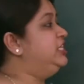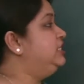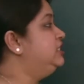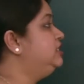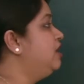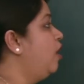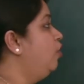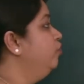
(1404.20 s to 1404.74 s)
is
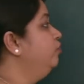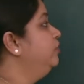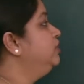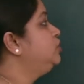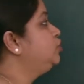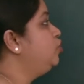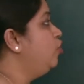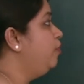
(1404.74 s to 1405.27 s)
downward
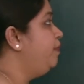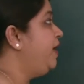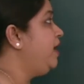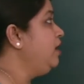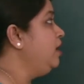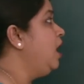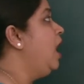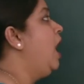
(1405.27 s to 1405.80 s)
sloping,
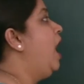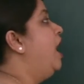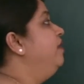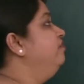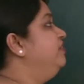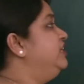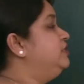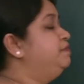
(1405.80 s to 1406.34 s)

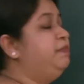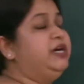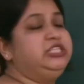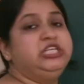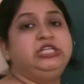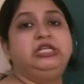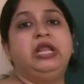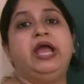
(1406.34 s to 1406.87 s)
and this
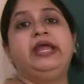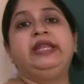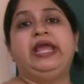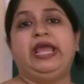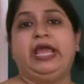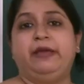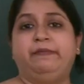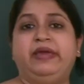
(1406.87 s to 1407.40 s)
budget
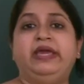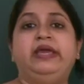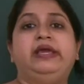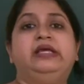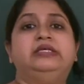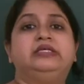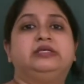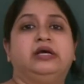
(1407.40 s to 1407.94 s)
line AB
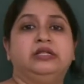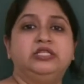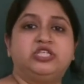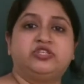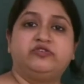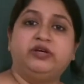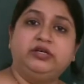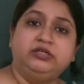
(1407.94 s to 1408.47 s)
is
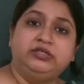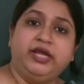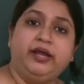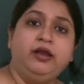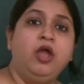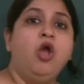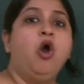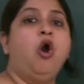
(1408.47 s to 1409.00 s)
constructed
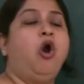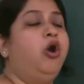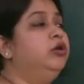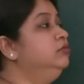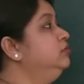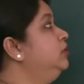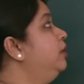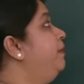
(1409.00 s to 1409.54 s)

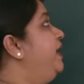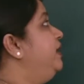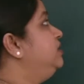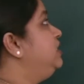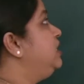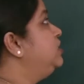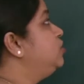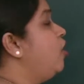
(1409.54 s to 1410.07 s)
on the
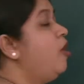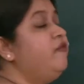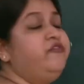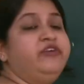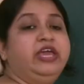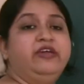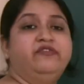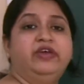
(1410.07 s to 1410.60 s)
basis
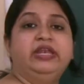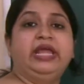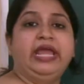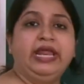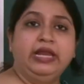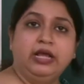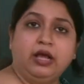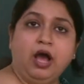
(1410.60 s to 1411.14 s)
of given
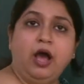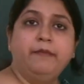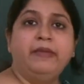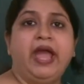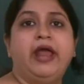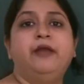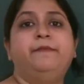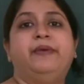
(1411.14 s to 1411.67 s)
income
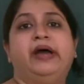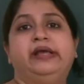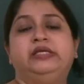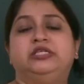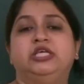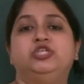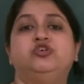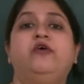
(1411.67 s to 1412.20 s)
and
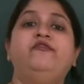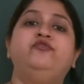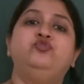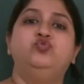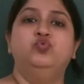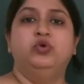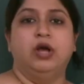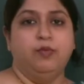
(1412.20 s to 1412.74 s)
prices of
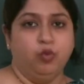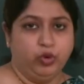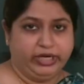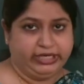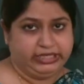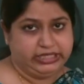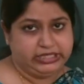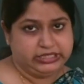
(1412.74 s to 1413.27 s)
two
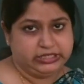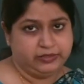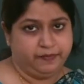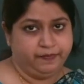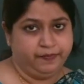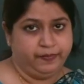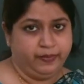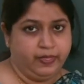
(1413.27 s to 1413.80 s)
commodities.
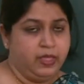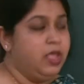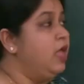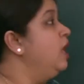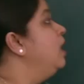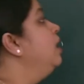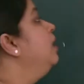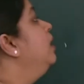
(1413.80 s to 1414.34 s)

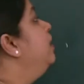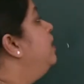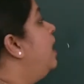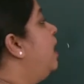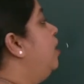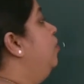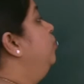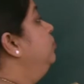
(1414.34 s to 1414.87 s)

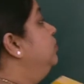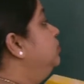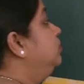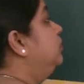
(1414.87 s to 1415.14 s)
Now,